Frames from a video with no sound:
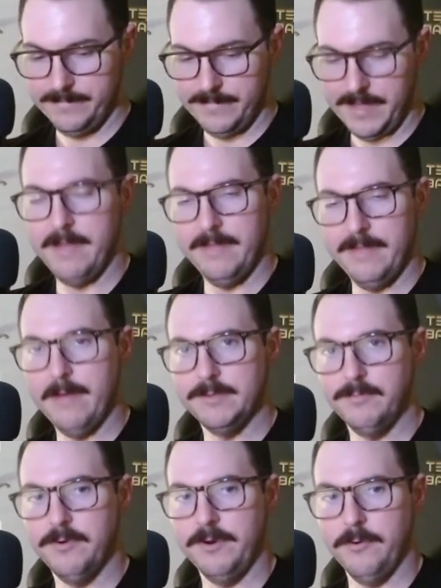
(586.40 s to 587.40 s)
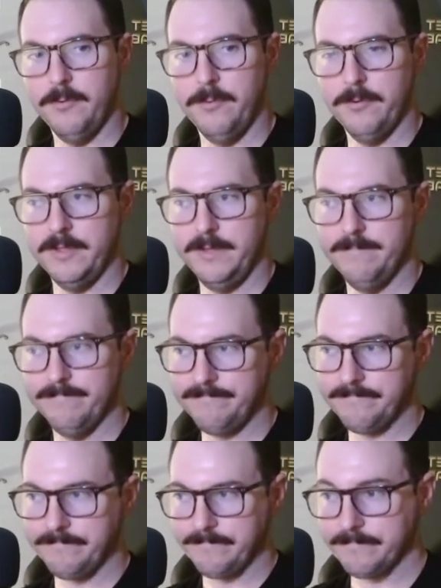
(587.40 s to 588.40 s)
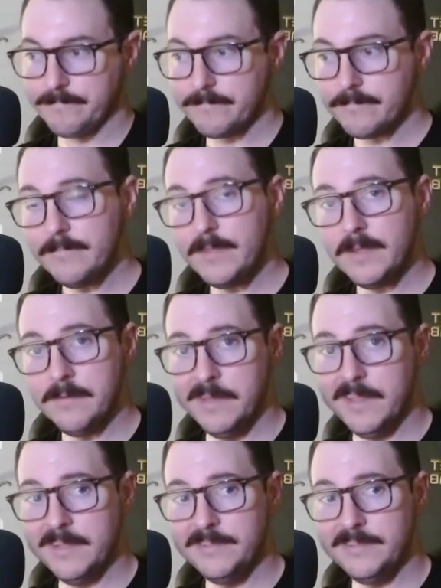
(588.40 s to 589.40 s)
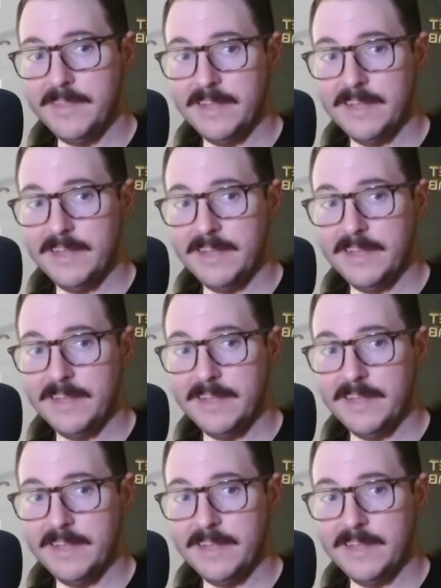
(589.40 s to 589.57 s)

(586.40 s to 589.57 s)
that was pretty noteworthy. Yeah, that's it.